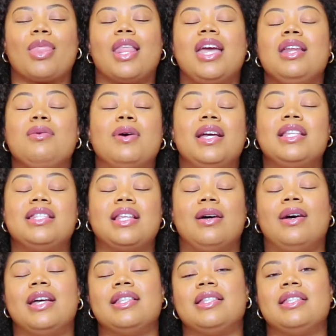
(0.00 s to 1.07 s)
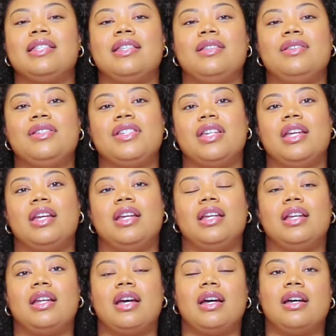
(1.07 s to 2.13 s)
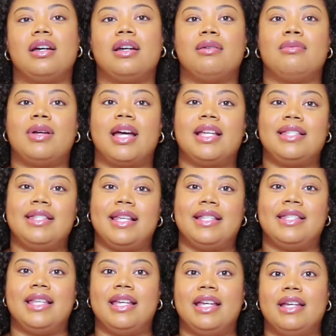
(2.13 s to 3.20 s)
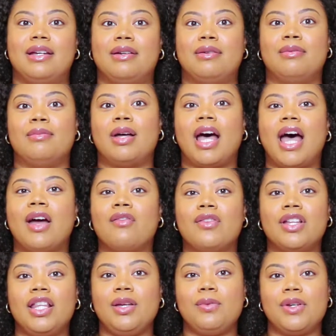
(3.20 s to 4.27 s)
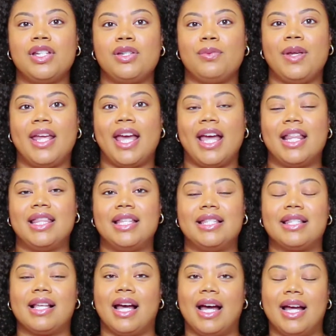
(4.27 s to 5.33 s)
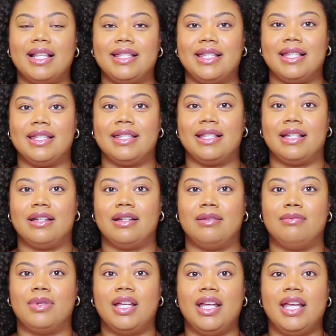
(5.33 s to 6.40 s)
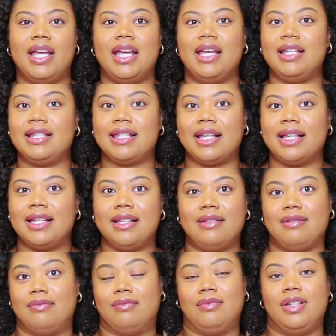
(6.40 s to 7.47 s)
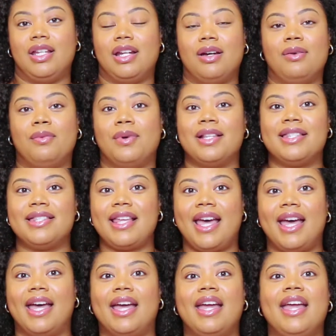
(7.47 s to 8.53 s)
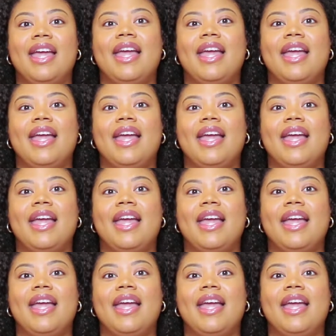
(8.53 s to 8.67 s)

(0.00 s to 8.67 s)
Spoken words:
anyway, so as a solution, I said to him, I really wish we had this Kiinde system. He said, you know, what's that?